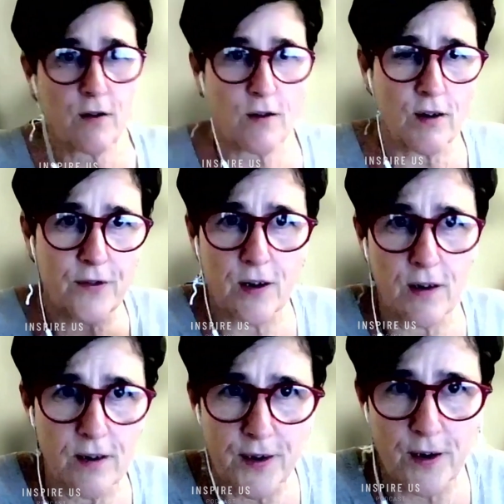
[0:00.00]
of
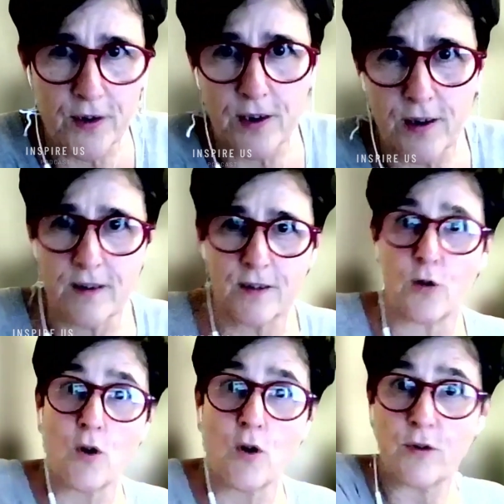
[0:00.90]
the
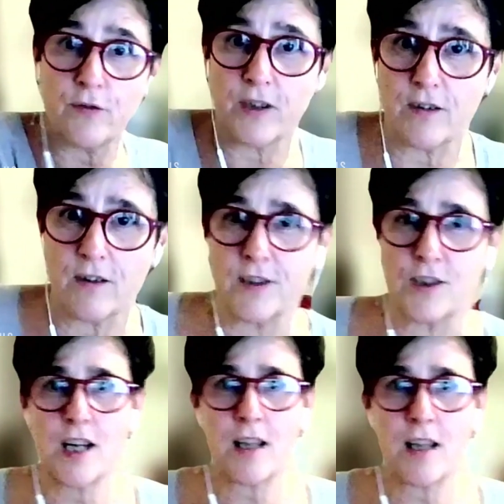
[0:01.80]
growth of the
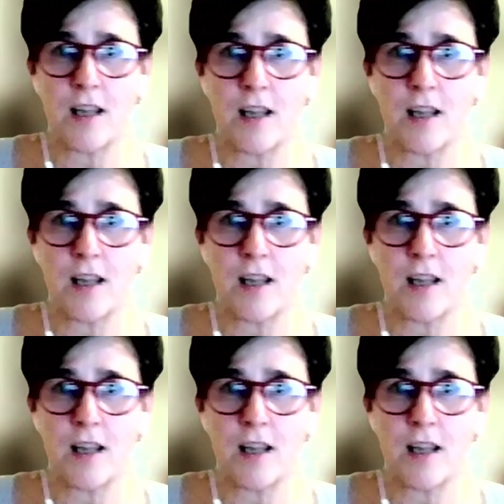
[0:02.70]
chickens.